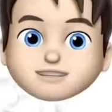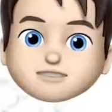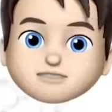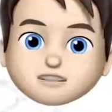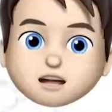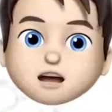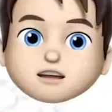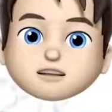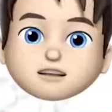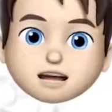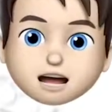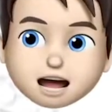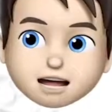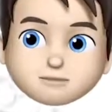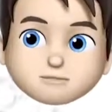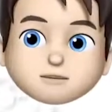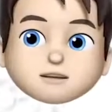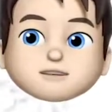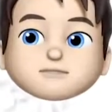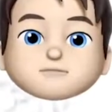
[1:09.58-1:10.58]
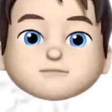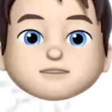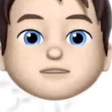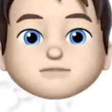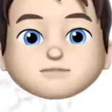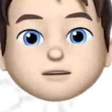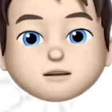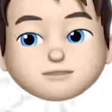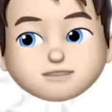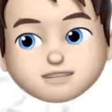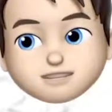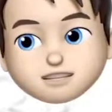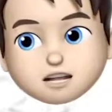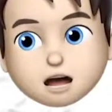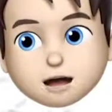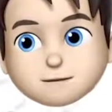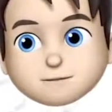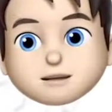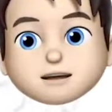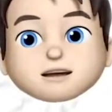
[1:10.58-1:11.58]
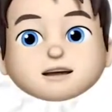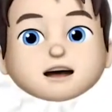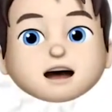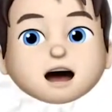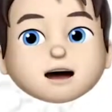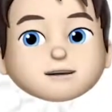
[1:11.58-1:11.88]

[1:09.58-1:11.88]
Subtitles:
draw the line work with Photoshop.